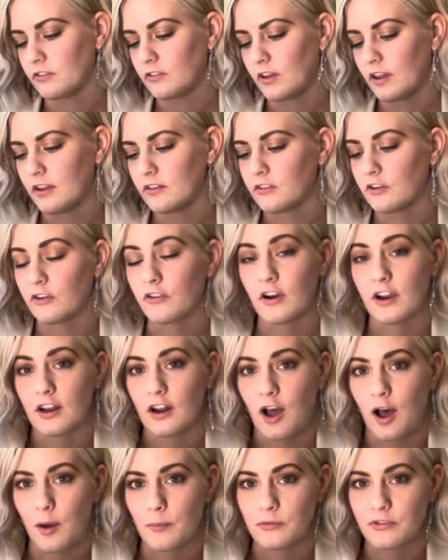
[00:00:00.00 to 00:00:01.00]
it's a great
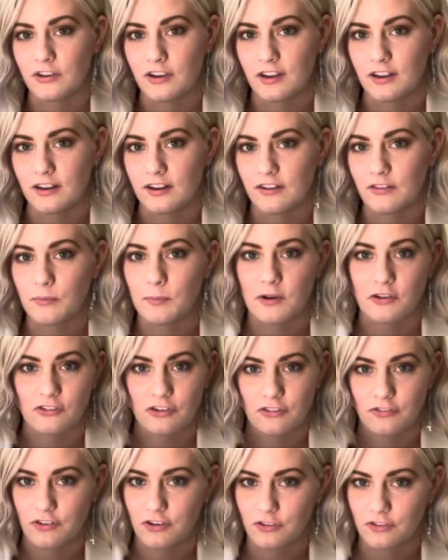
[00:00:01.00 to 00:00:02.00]
option,
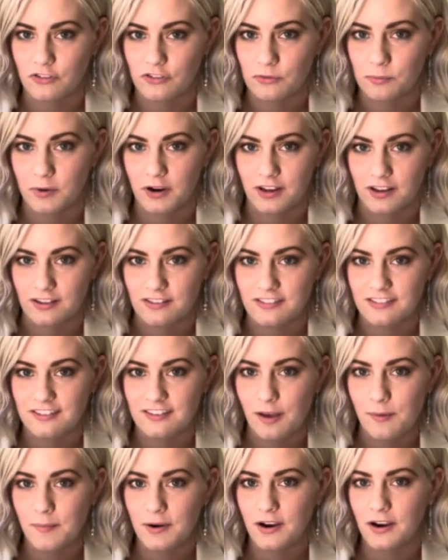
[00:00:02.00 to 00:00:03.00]
especially for spring and
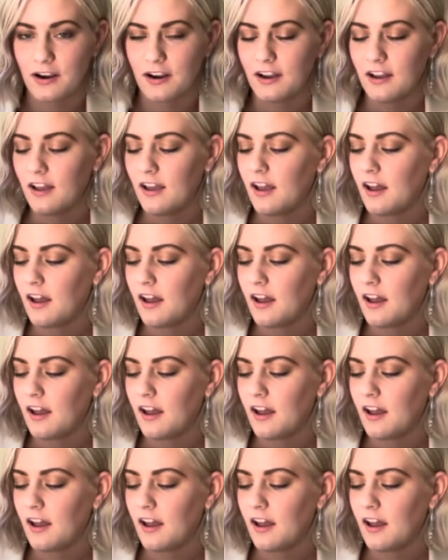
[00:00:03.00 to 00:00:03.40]
summer.